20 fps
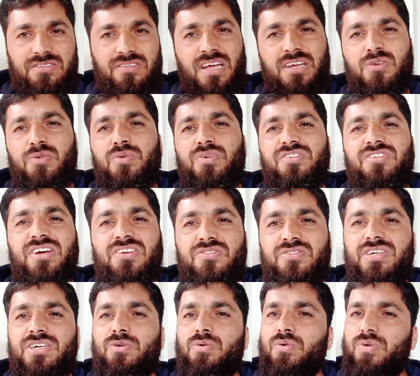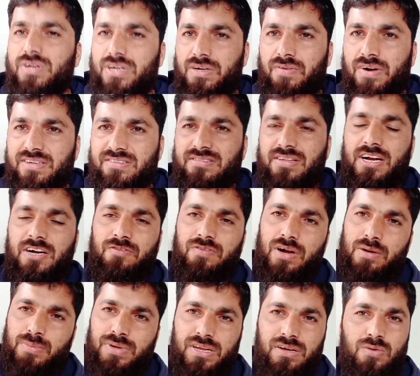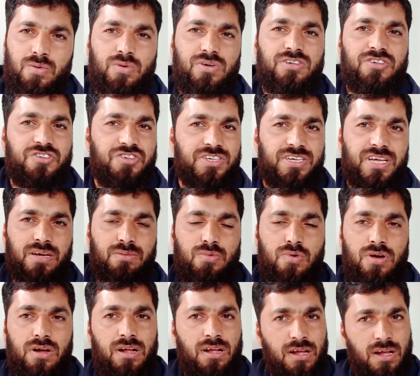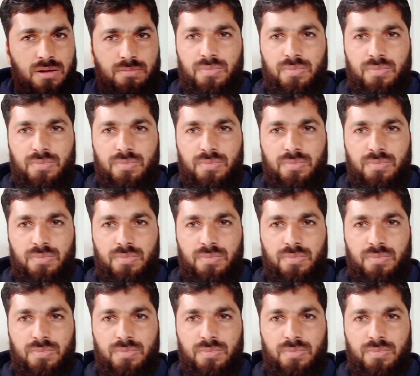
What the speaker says: Then you just need to revise that from any good GK book,